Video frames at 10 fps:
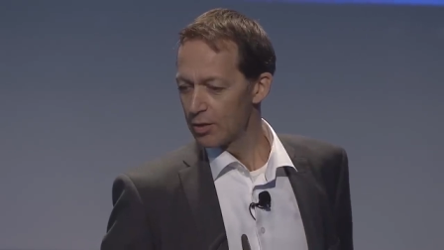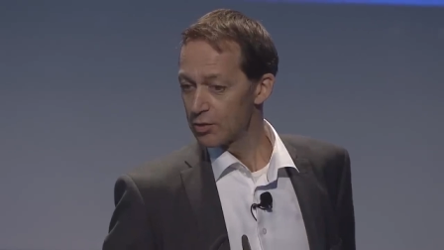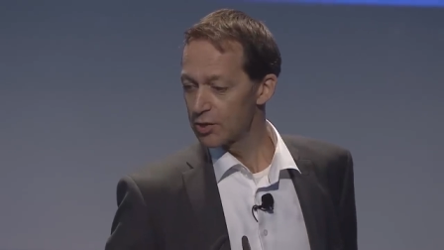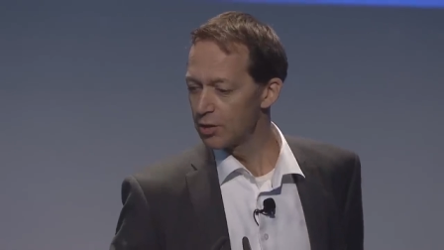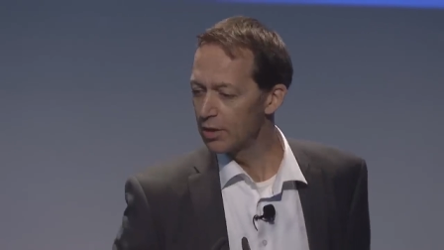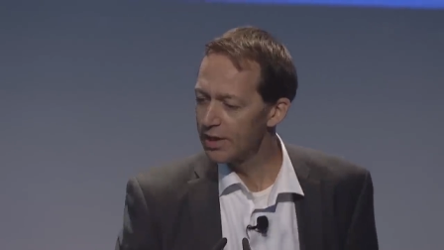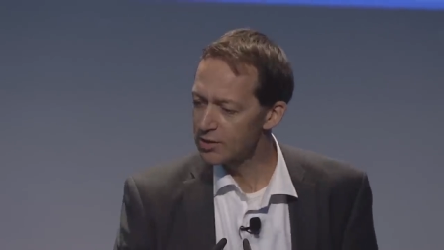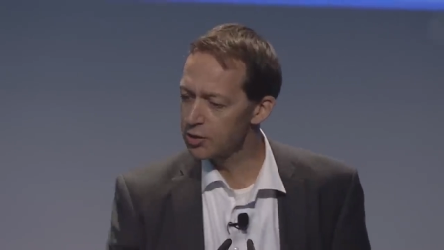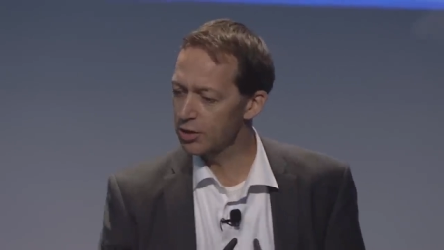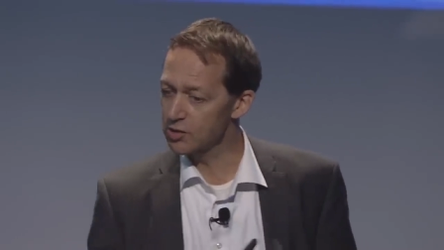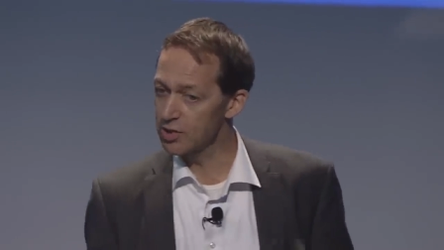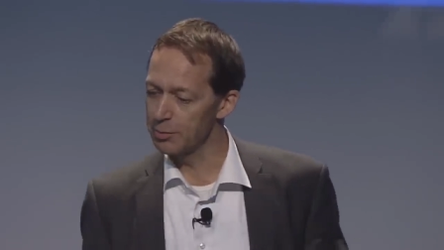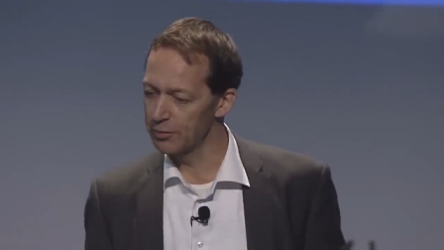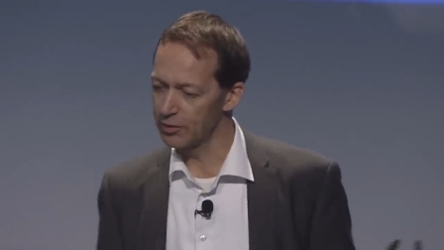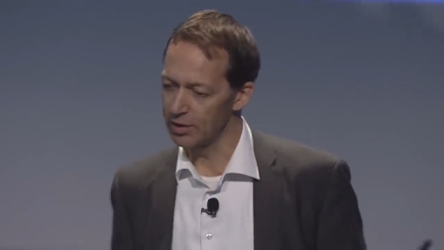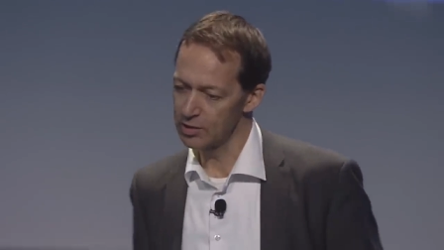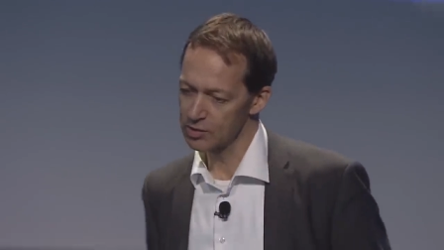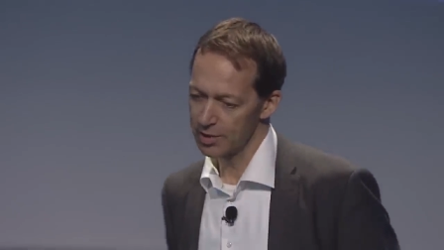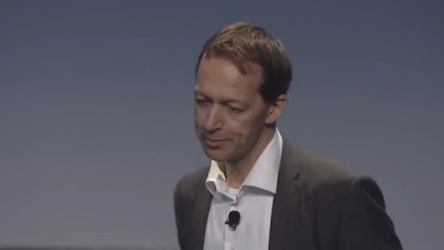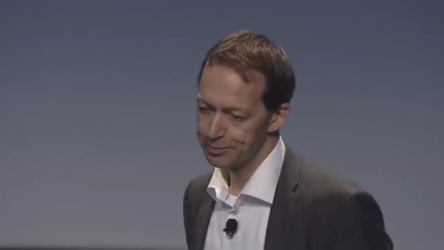So let's look at some of
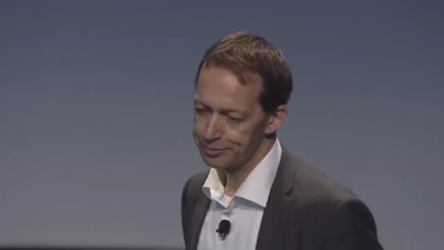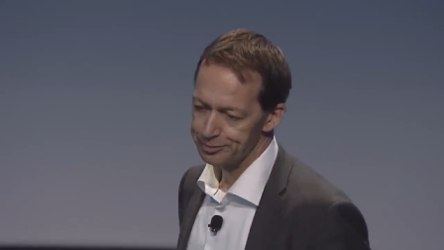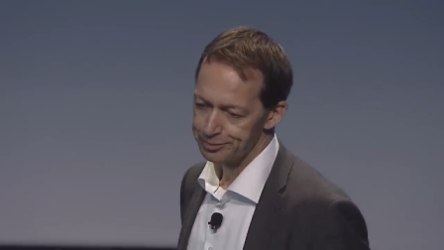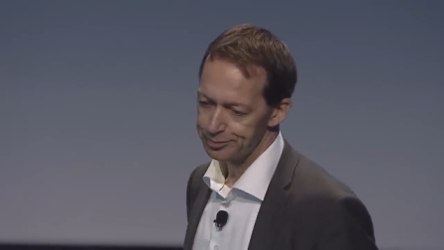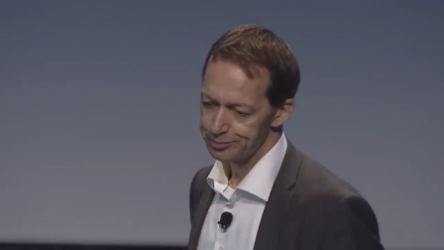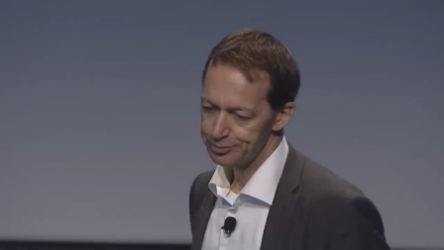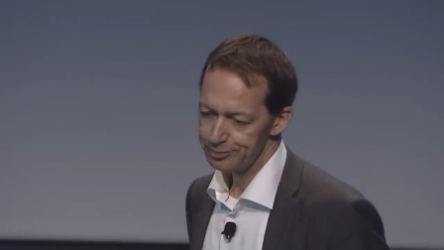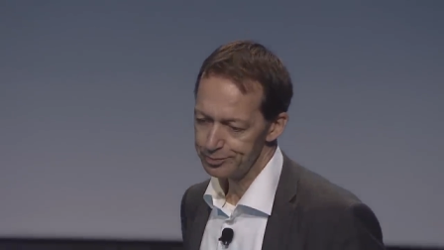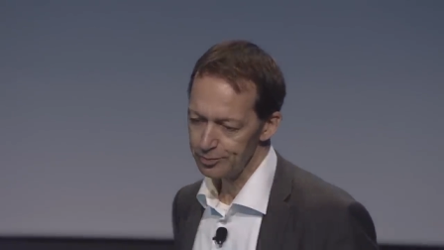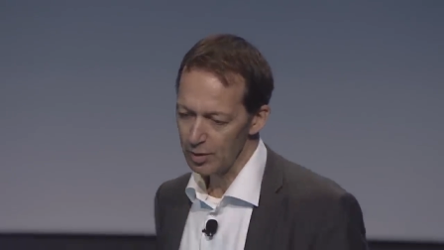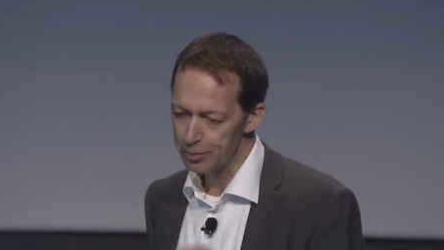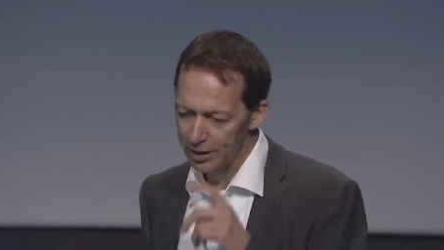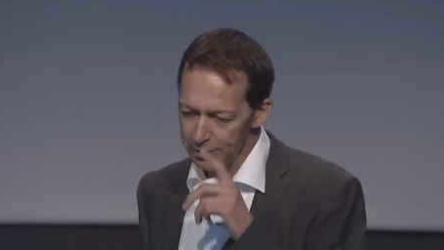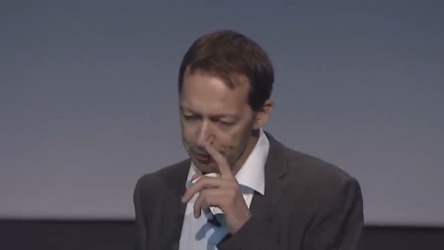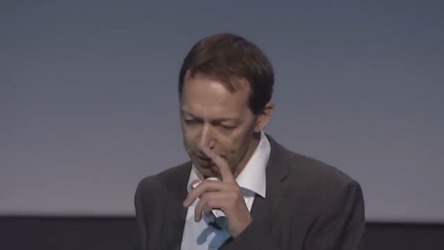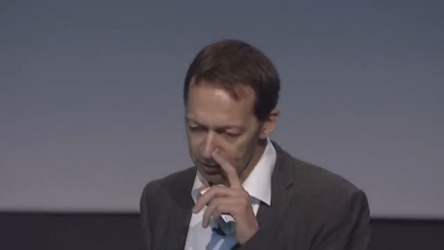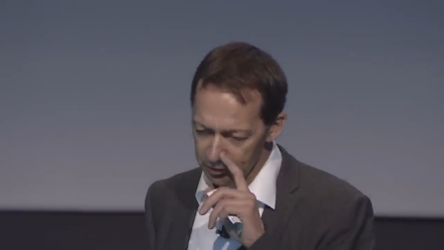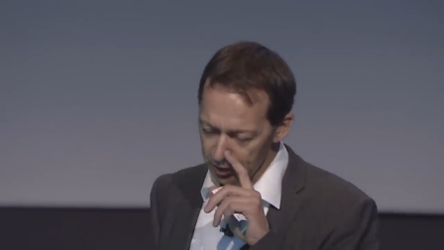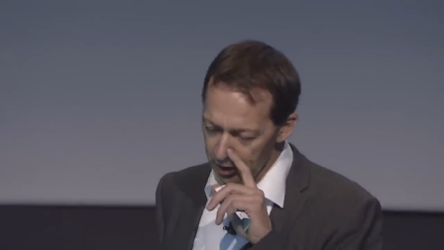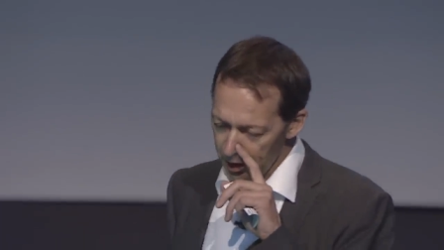these benefits.